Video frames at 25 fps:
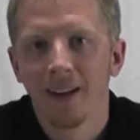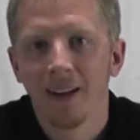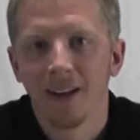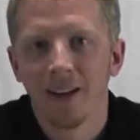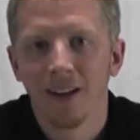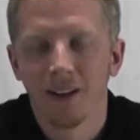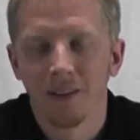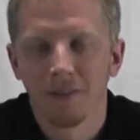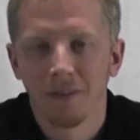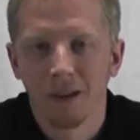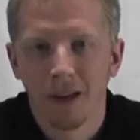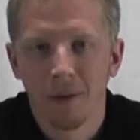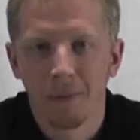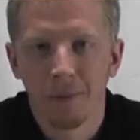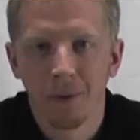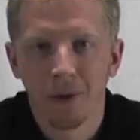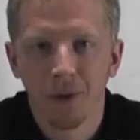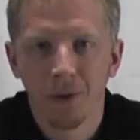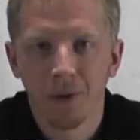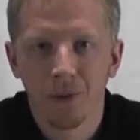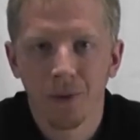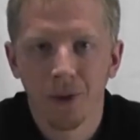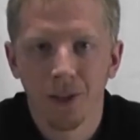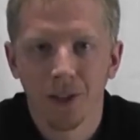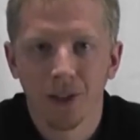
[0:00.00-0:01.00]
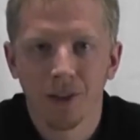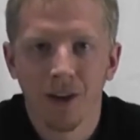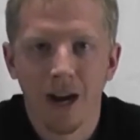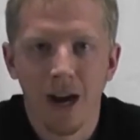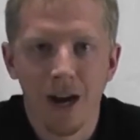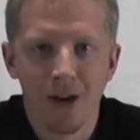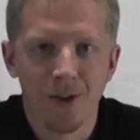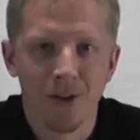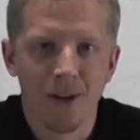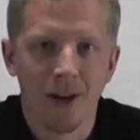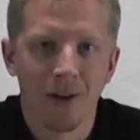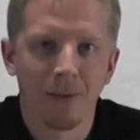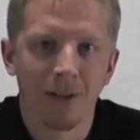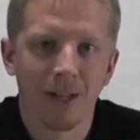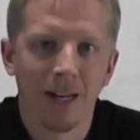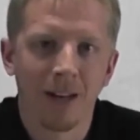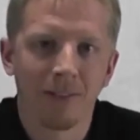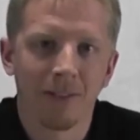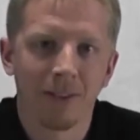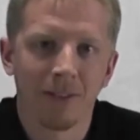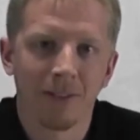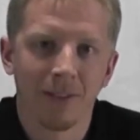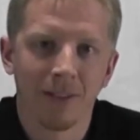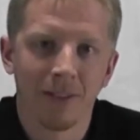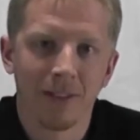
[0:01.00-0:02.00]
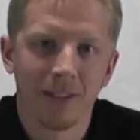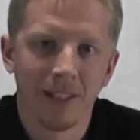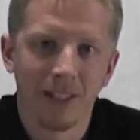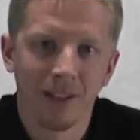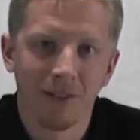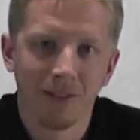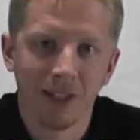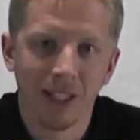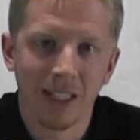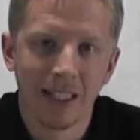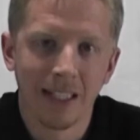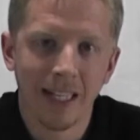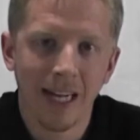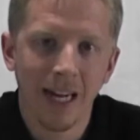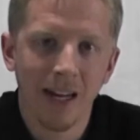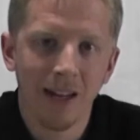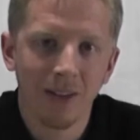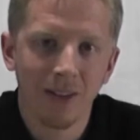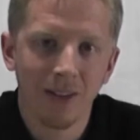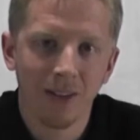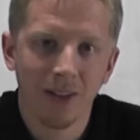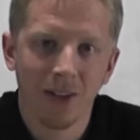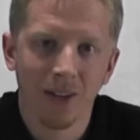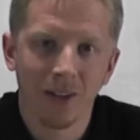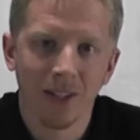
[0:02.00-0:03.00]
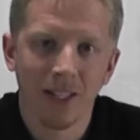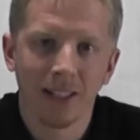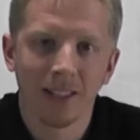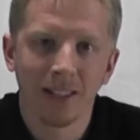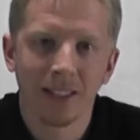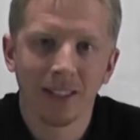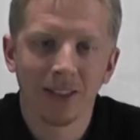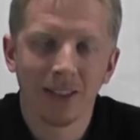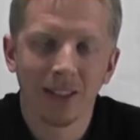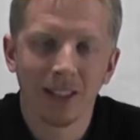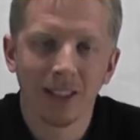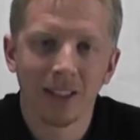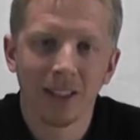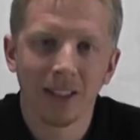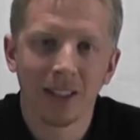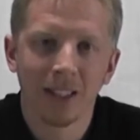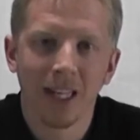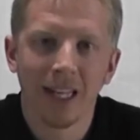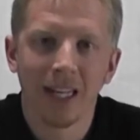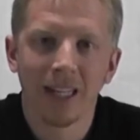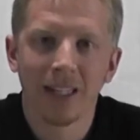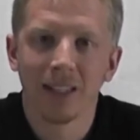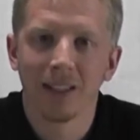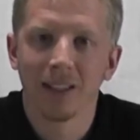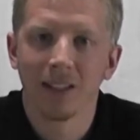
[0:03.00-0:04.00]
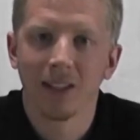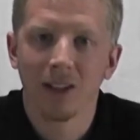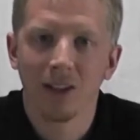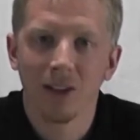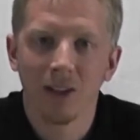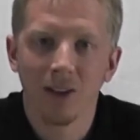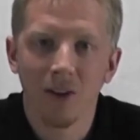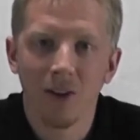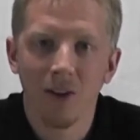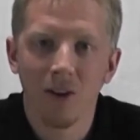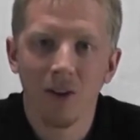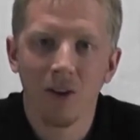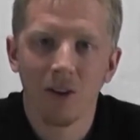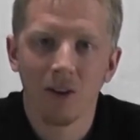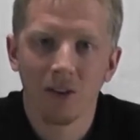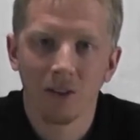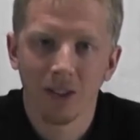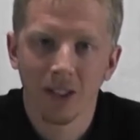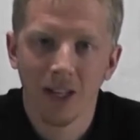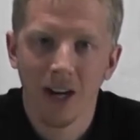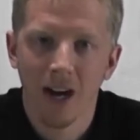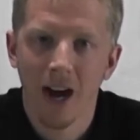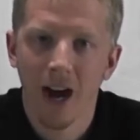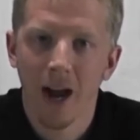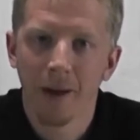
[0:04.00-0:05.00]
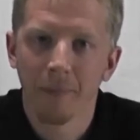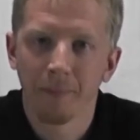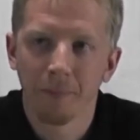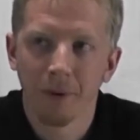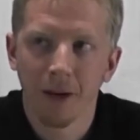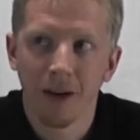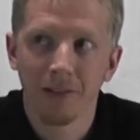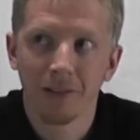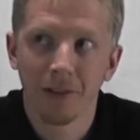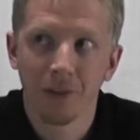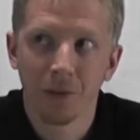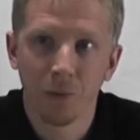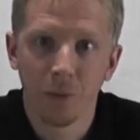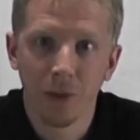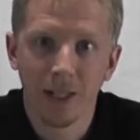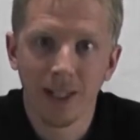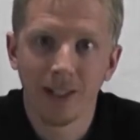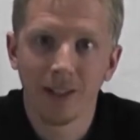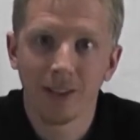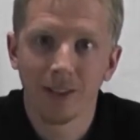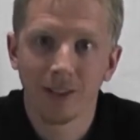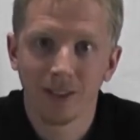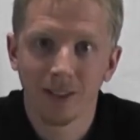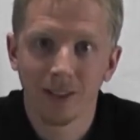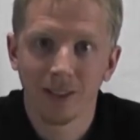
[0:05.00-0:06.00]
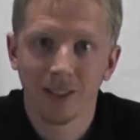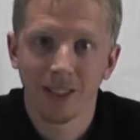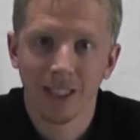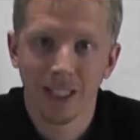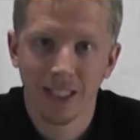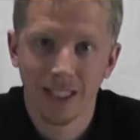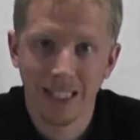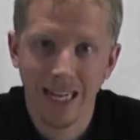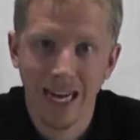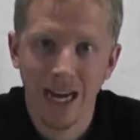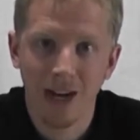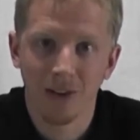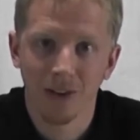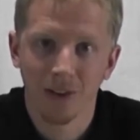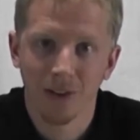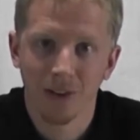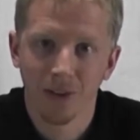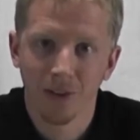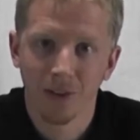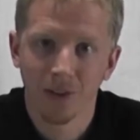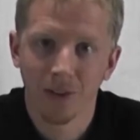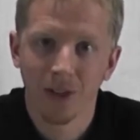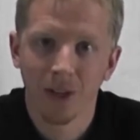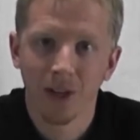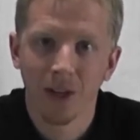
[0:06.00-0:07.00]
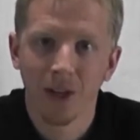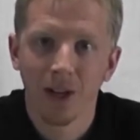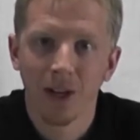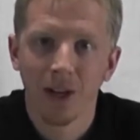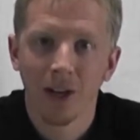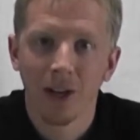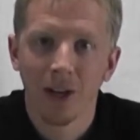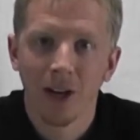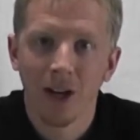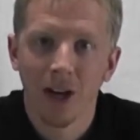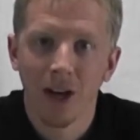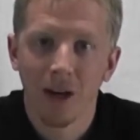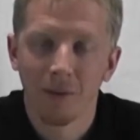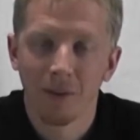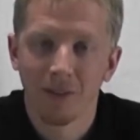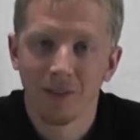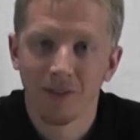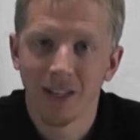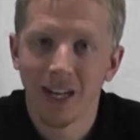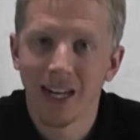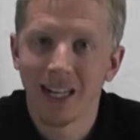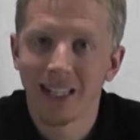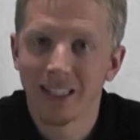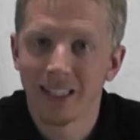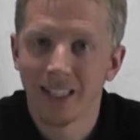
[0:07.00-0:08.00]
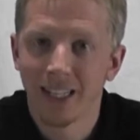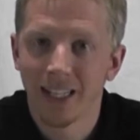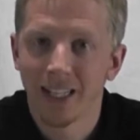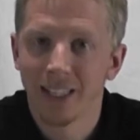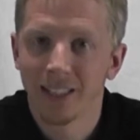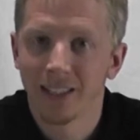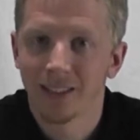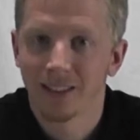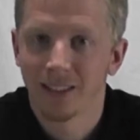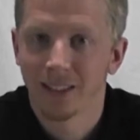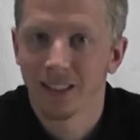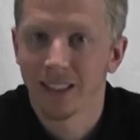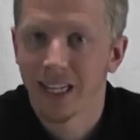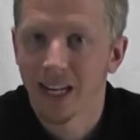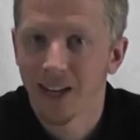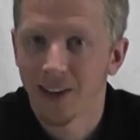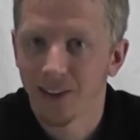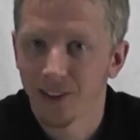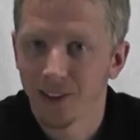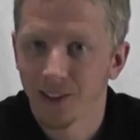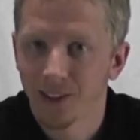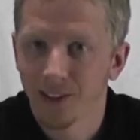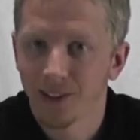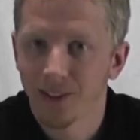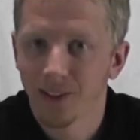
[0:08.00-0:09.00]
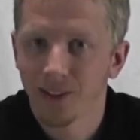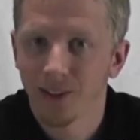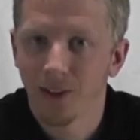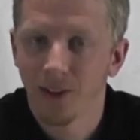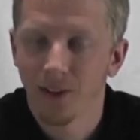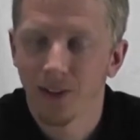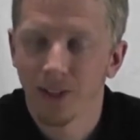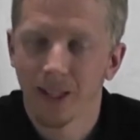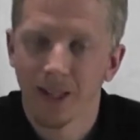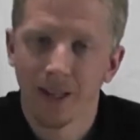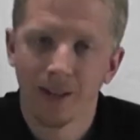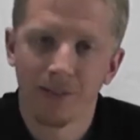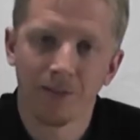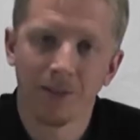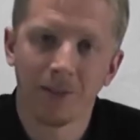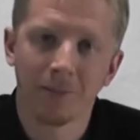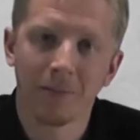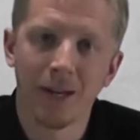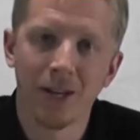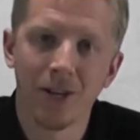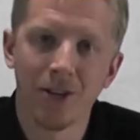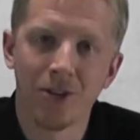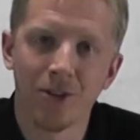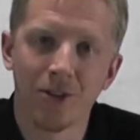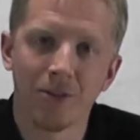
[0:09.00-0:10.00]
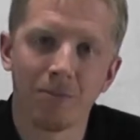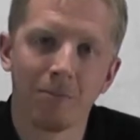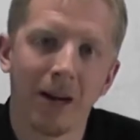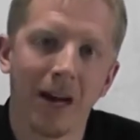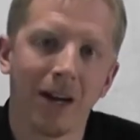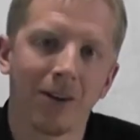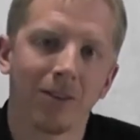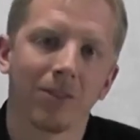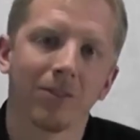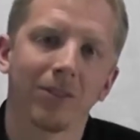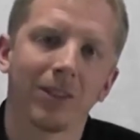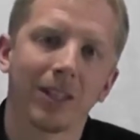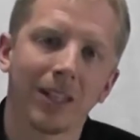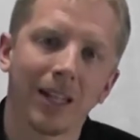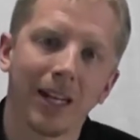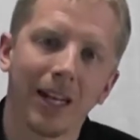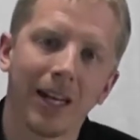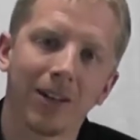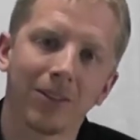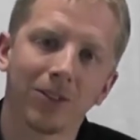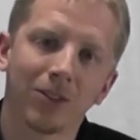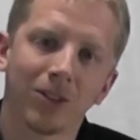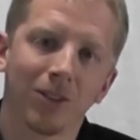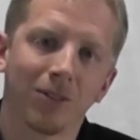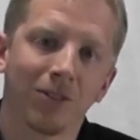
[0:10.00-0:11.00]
my computer were to crash and I would have to re-download all that, that's going to take a long time, probably weeks to download, if not days to download all that information back from the cloud.